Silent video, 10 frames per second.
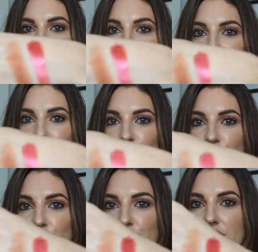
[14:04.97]
is
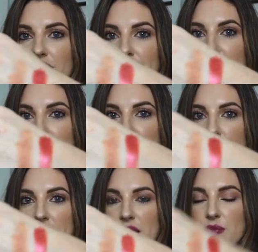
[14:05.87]
good. Like, there's some
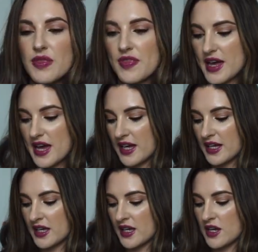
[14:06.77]
pigment there.
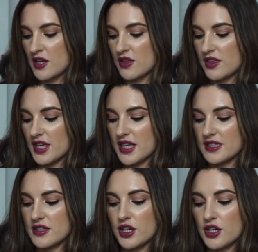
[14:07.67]
The thing is
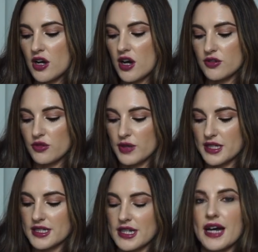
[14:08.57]
though, you can't
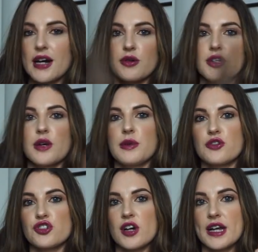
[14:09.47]
always tell, you know, when you're
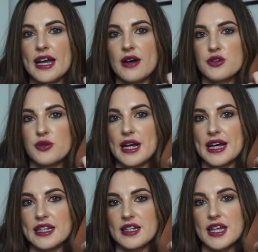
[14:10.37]
trying it out on your
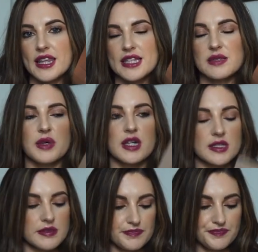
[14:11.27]
hand like this,
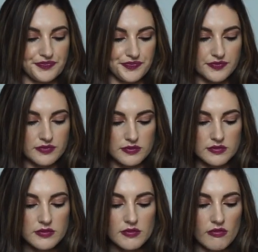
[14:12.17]
because
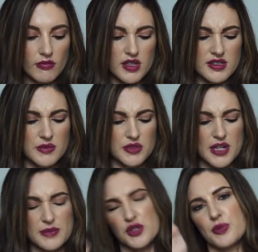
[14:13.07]

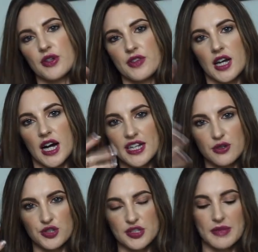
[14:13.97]
sometimes you put it on the eye and it
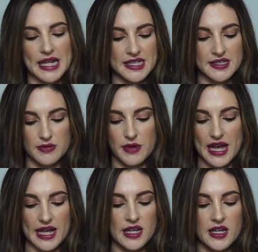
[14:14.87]
all just blends
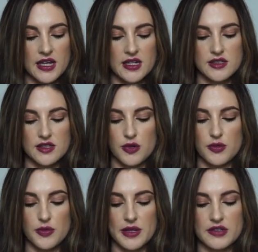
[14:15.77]
away. So it
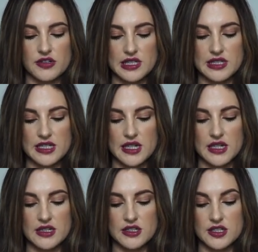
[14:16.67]
will be
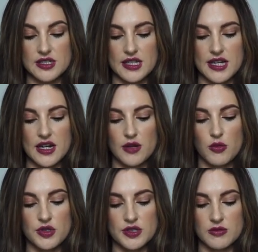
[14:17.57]
interesting to see like
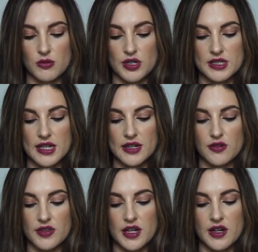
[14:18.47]
what it's like
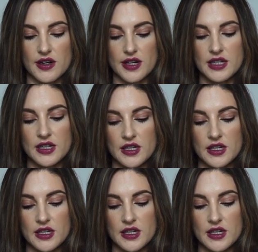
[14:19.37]
on the eye.